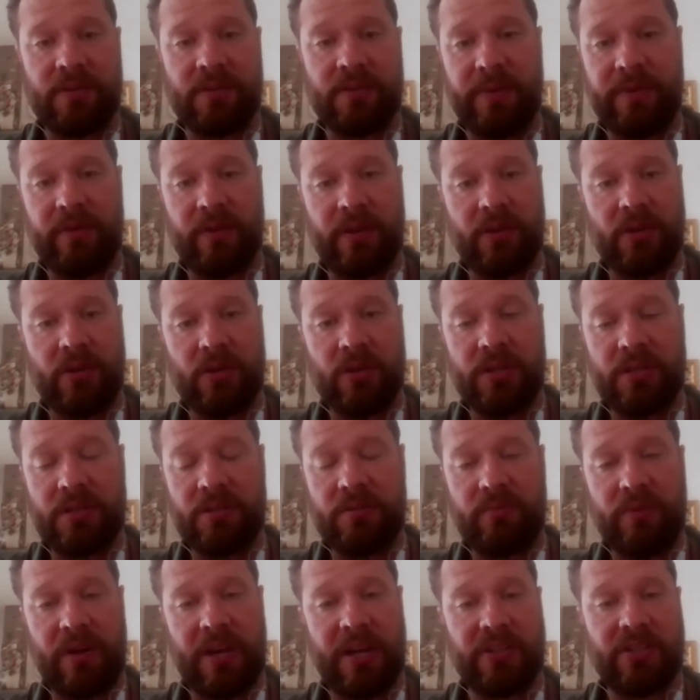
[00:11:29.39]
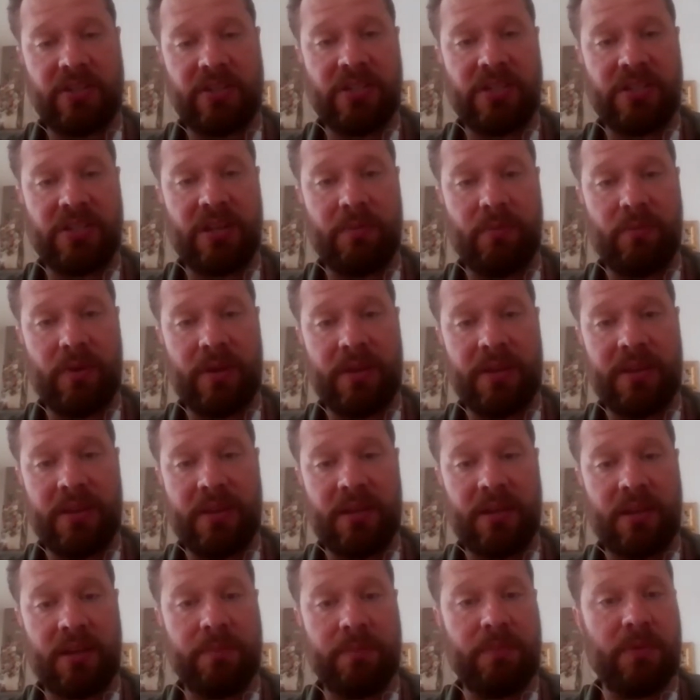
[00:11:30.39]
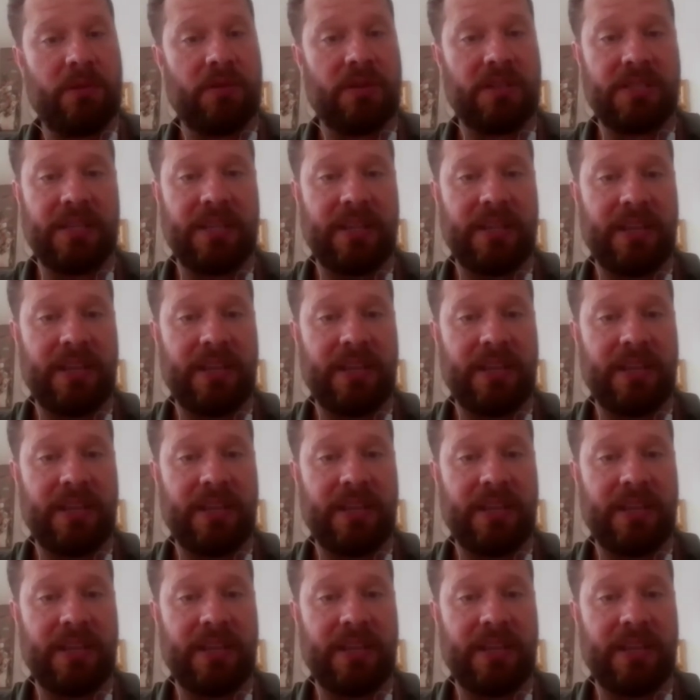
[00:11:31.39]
we've got a good relationship with the community,